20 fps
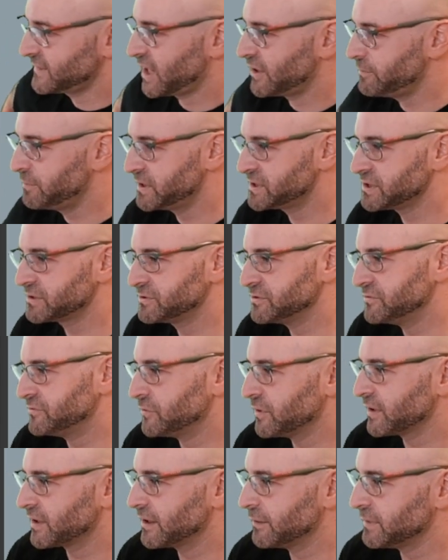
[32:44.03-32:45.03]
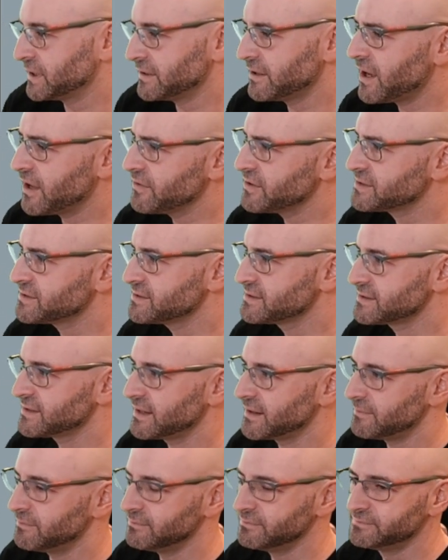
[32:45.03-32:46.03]
You pitching to a foreign company? No, this is
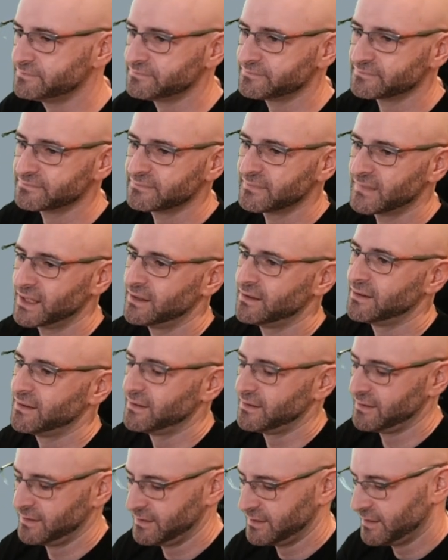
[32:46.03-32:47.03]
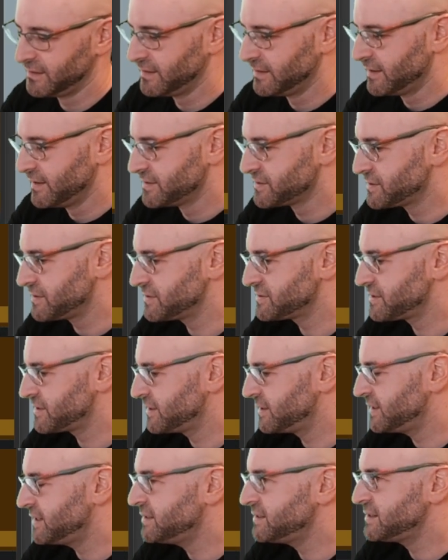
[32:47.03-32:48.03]
So there's
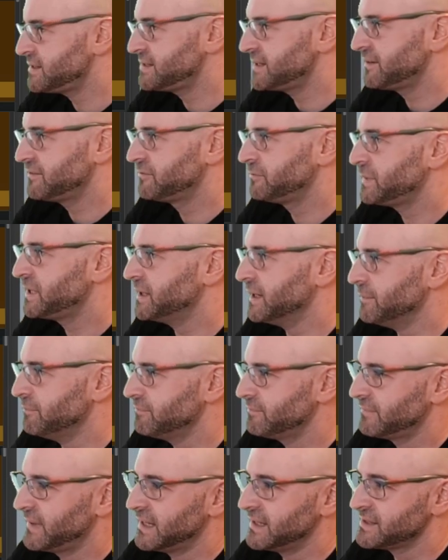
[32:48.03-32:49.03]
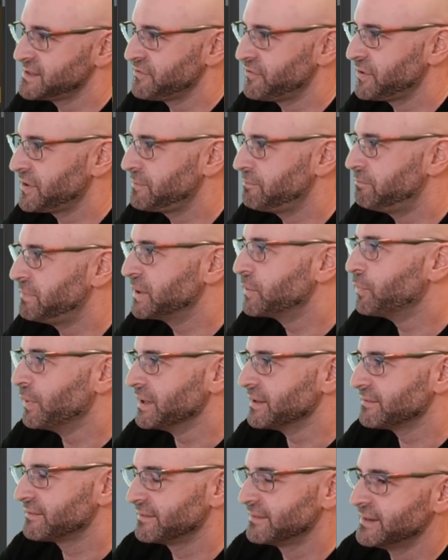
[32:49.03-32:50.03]
an indie dev meetup, and it's a very big
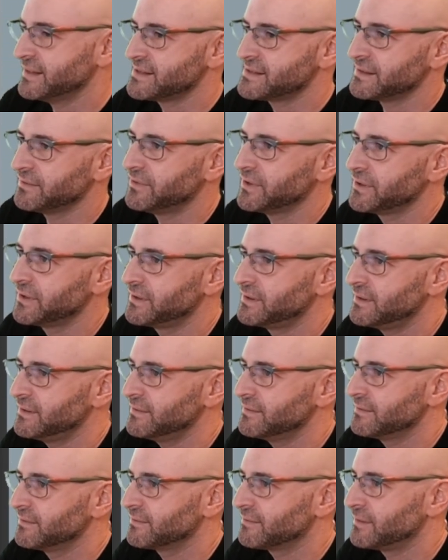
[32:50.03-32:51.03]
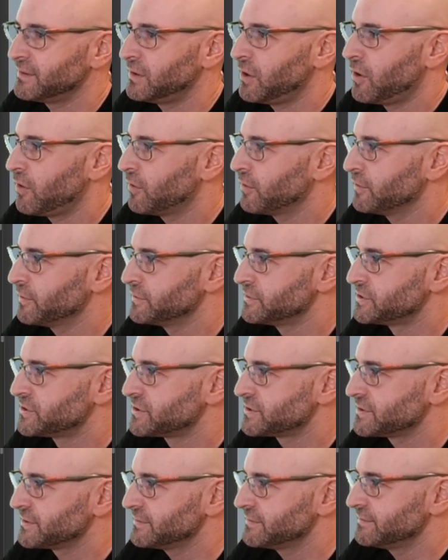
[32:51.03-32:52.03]
one. It's a very
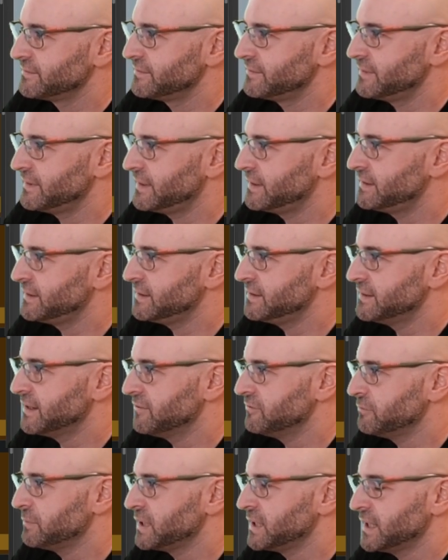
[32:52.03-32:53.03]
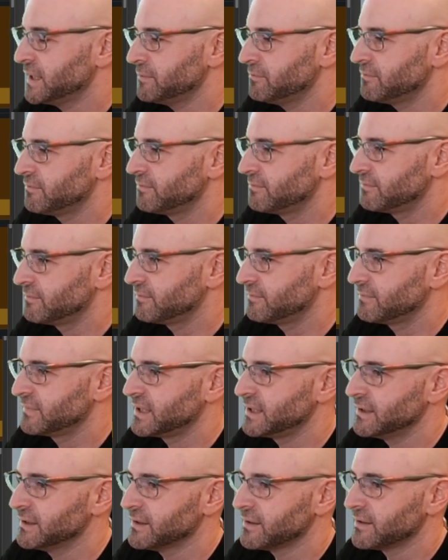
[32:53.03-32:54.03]
large indie dev meetup
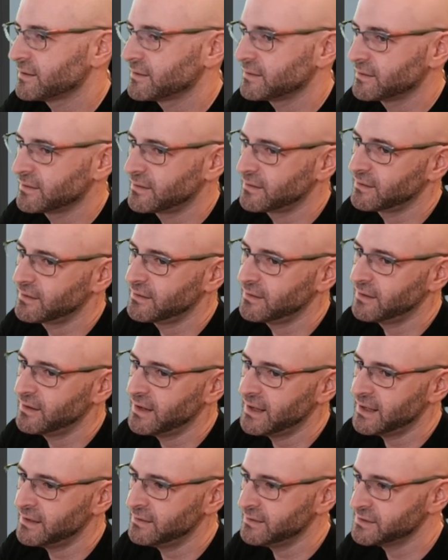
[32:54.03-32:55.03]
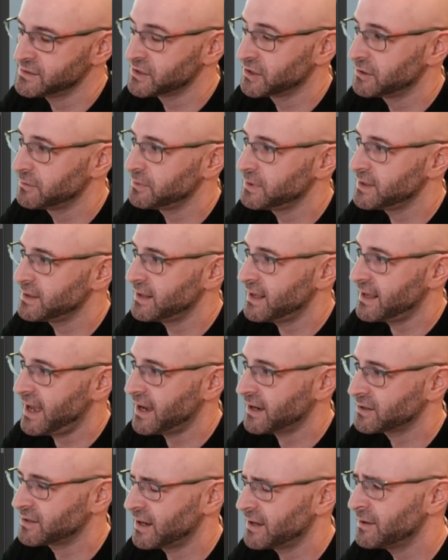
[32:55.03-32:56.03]
here, and it's going to be
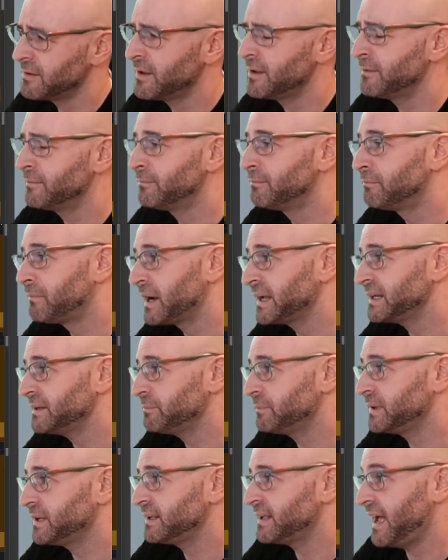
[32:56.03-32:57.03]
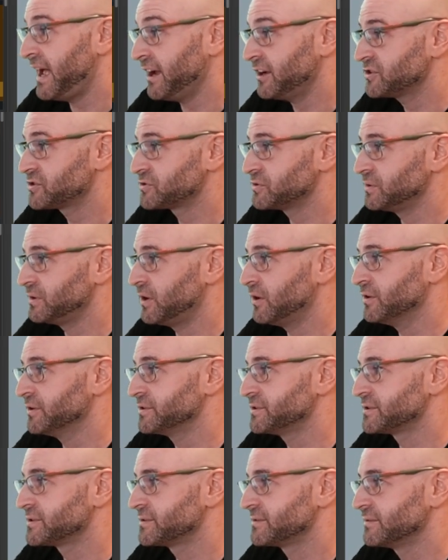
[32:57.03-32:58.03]
it might be extra
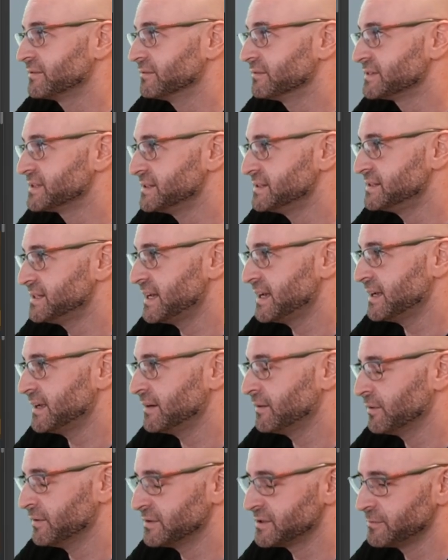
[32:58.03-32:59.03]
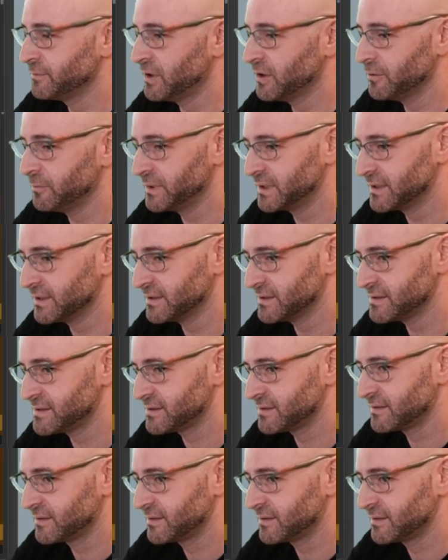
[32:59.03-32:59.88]
large today or tomorrow because